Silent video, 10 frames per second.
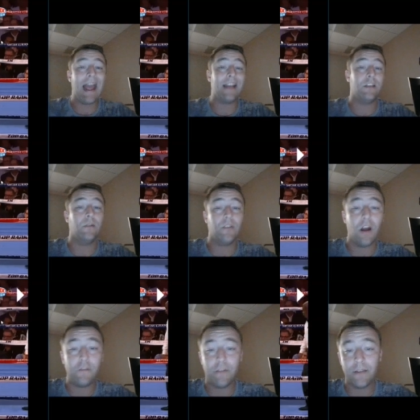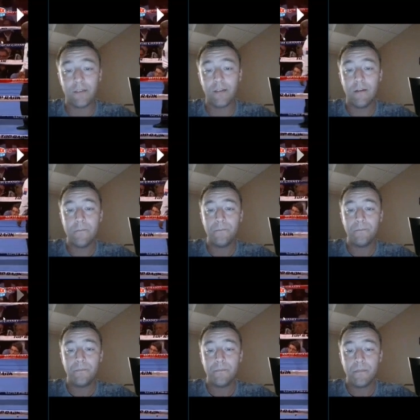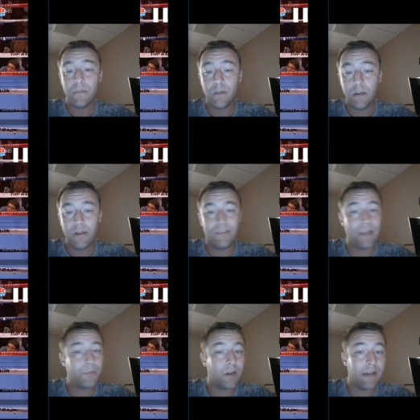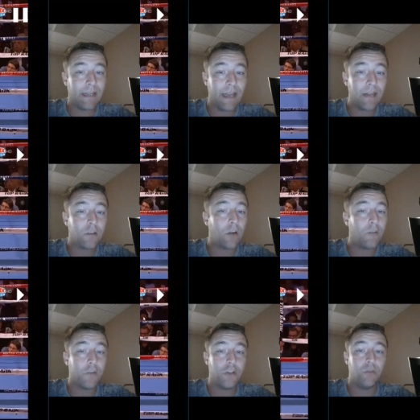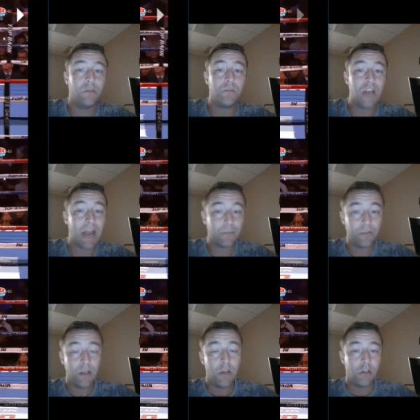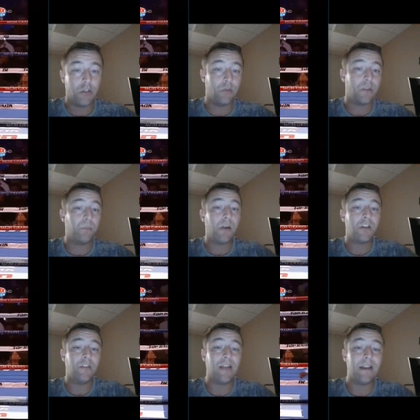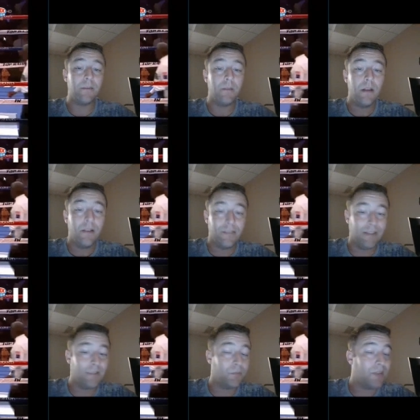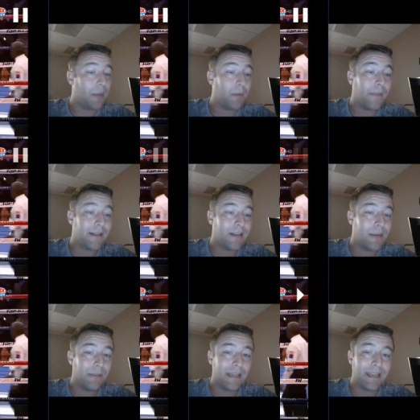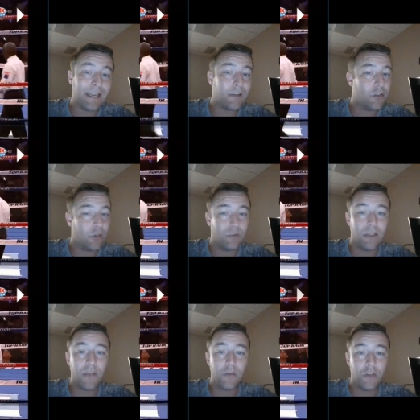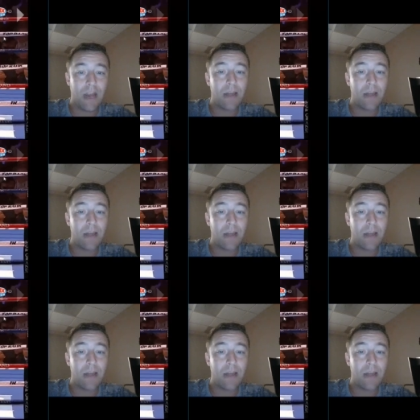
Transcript: add to his offense, he steps on it again, Crawford shoots some jabs, shoots some punches at him, sees him step on that timing again, shoots another jab.